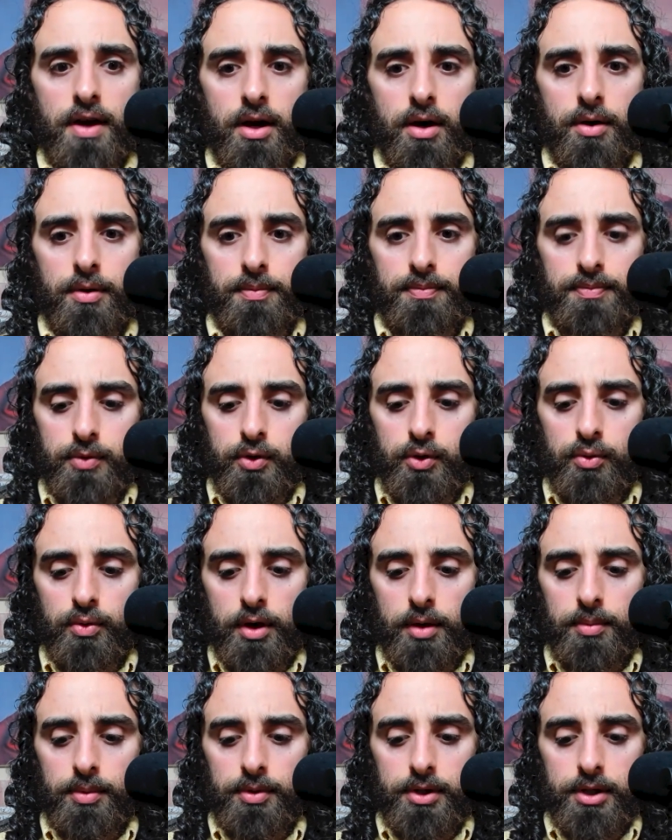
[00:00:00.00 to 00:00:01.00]
how you were
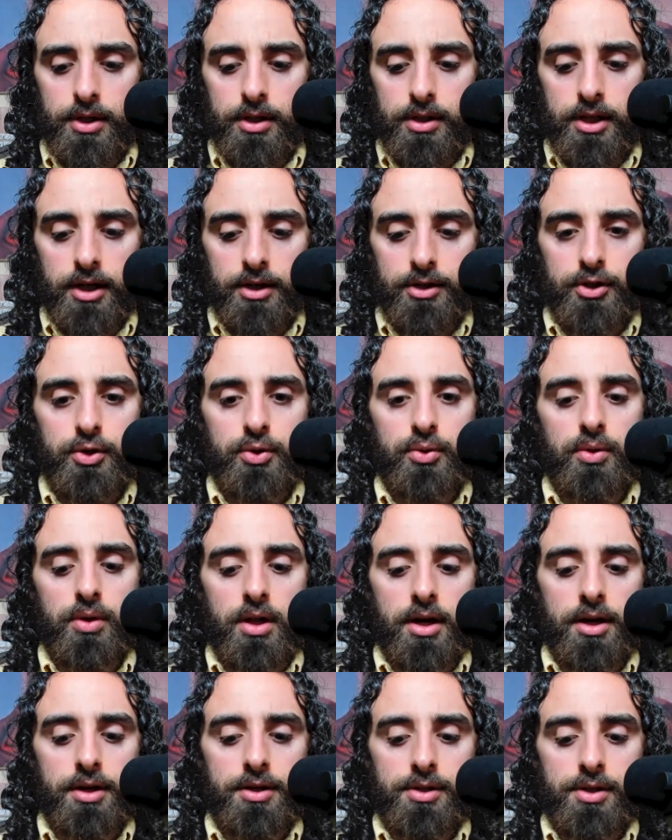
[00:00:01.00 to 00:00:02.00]
able to
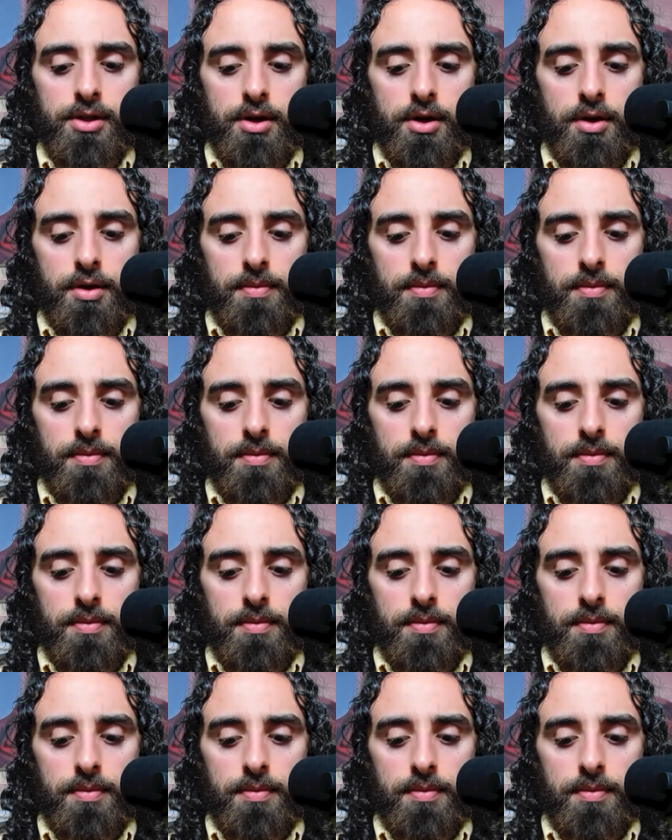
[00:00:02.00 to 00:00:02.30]
contextualize